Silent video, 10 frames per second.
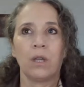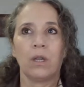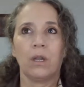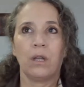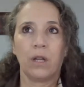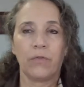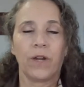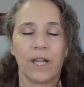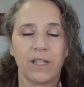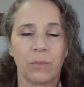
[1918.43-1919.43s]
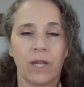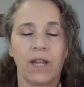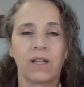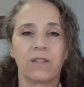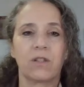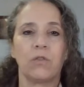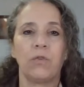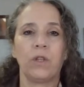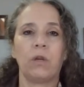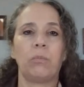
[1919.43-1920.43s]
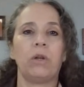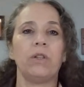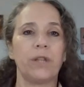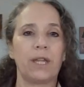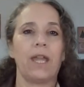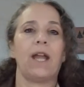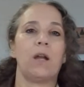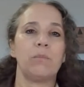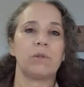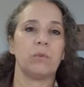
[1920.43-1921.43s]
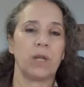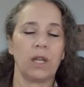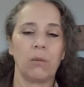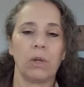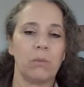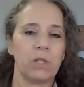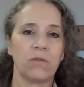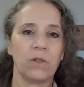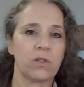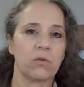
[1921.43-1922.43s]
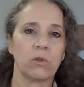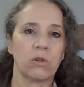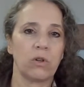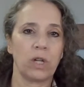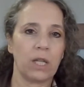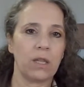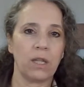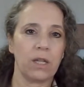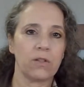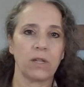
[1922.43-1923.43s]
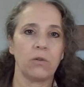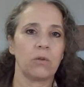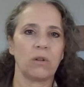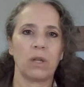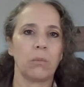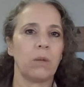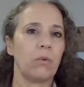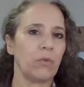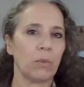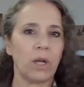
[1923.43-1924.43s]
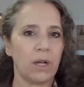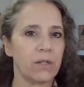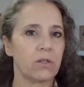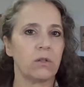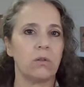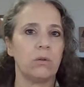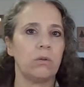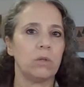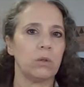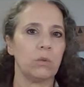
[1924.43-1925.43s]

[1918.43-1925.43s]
enough ice packs to fill up all the gaps when I get my Misfits order or anything else I order, like maybe from Costco or